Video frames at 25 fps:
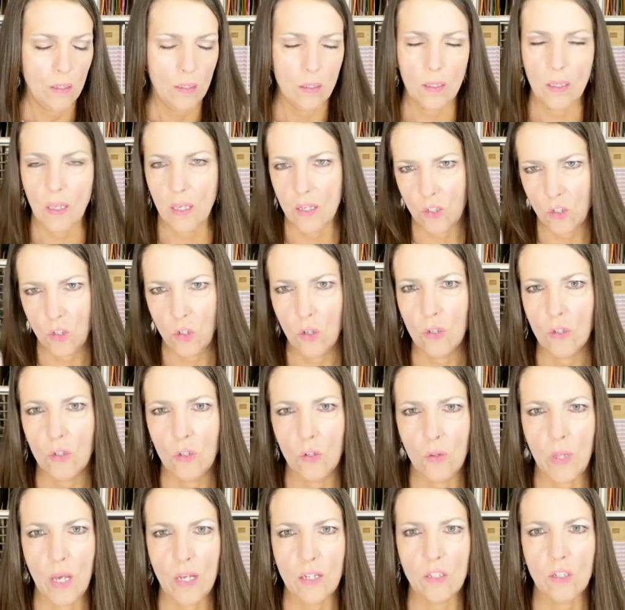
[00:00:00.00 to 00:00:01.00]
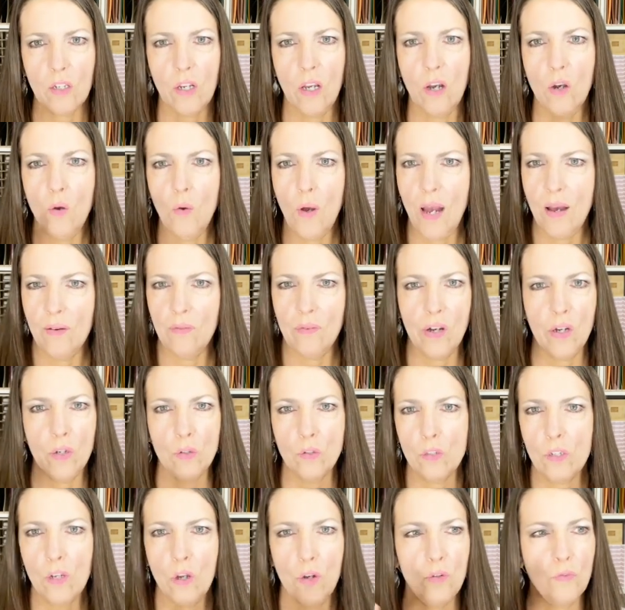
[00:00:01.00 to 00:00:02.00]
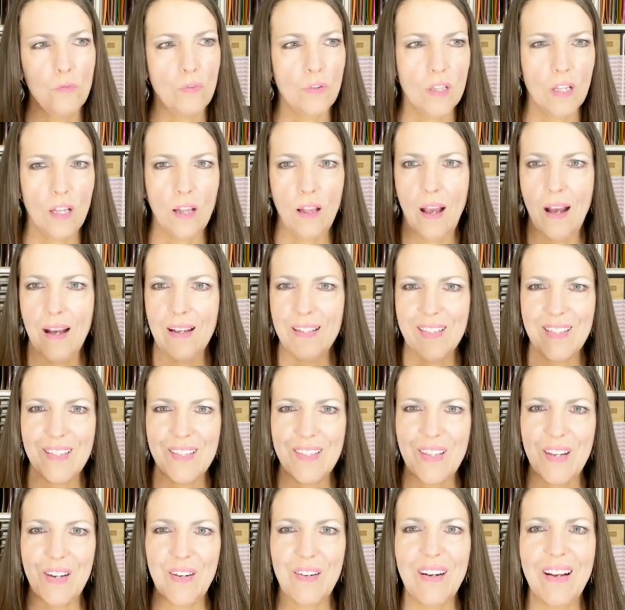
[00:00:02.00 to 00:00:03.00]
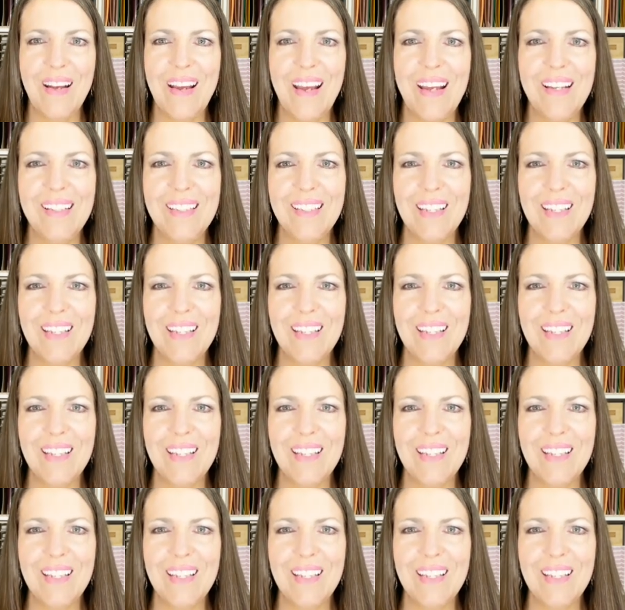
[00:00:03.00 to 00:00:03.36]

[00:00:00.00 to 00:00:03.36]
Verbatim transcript: yes, you can do that to go. I have a host code for the class, etc. Hey,